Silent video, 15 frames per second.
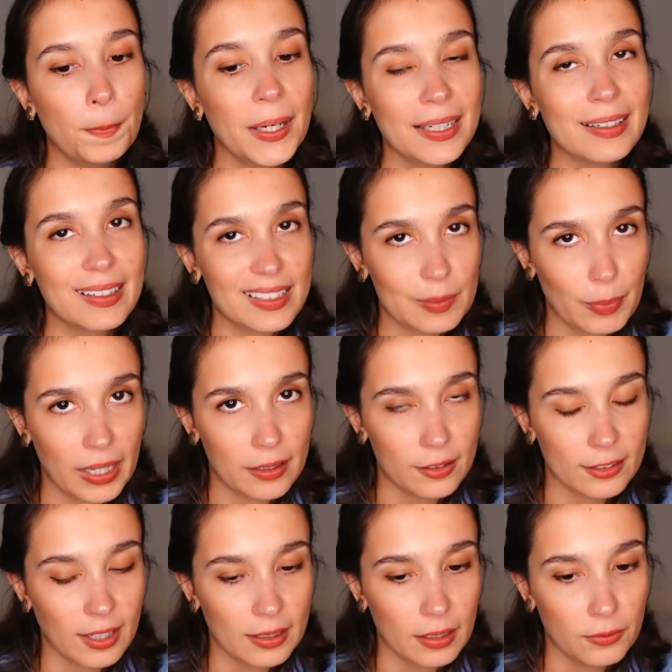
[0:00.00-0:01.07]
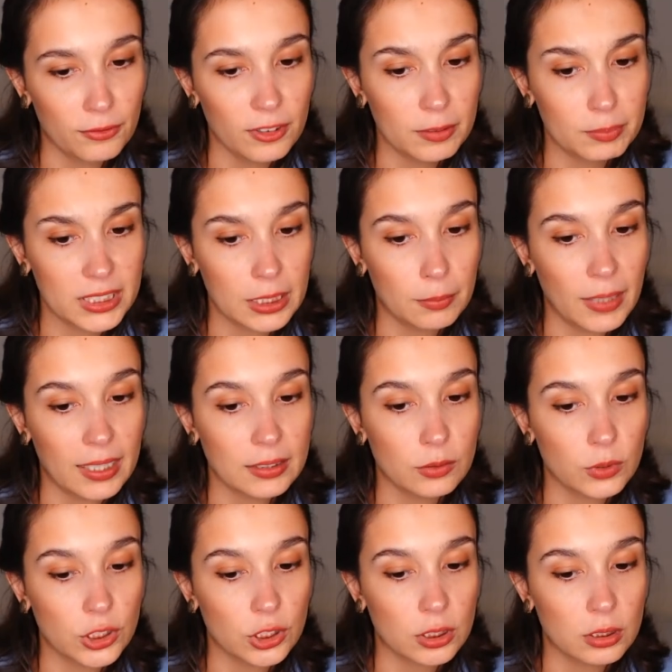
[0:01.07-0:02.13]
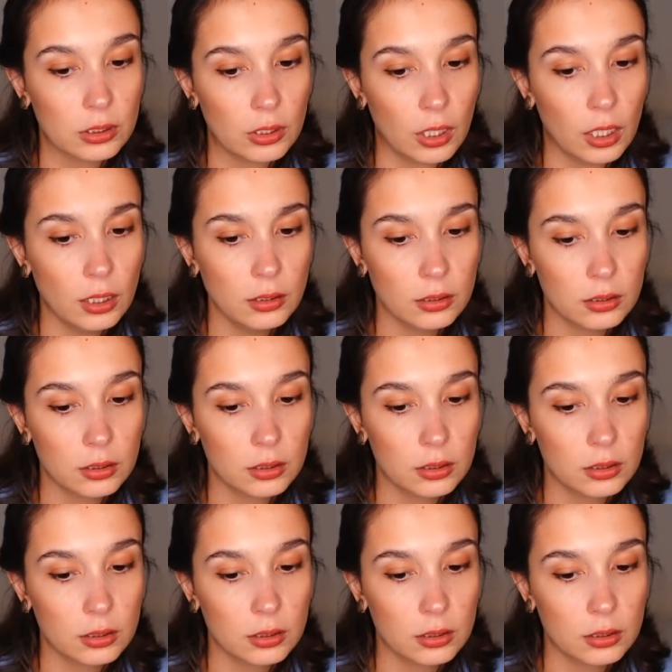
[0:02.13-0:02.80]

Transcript: but it is better than that flimsy mess we just saw.